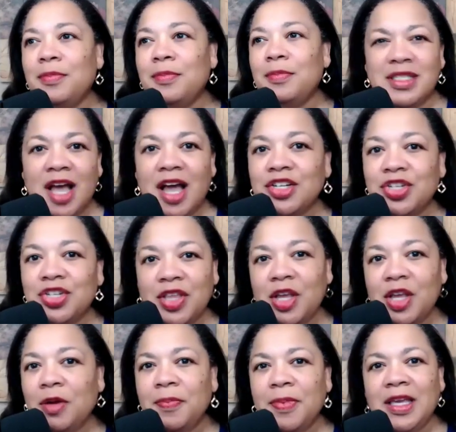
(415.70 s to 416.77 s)
massage
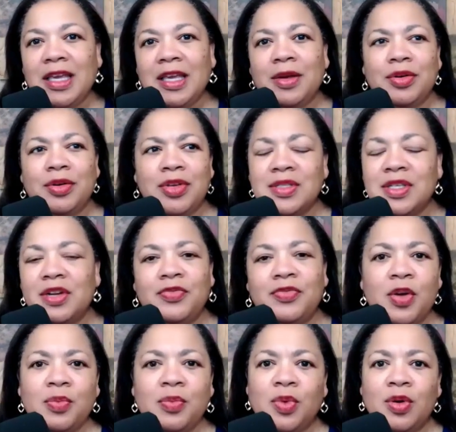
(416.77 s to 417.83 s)
therapy or using a
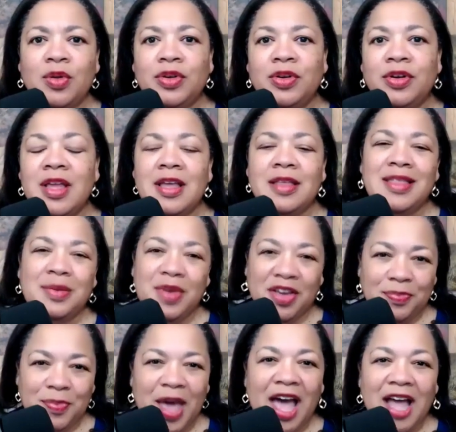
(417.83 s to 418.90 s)
foam roller. Then we
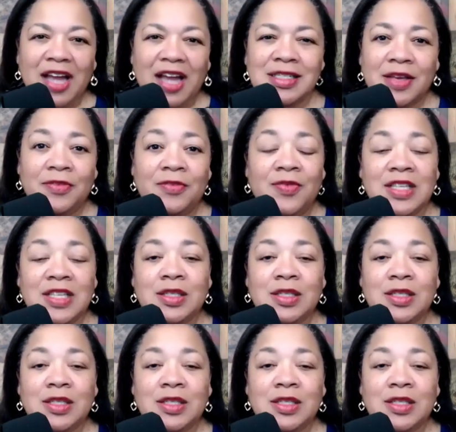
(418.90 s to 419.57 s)
have practice of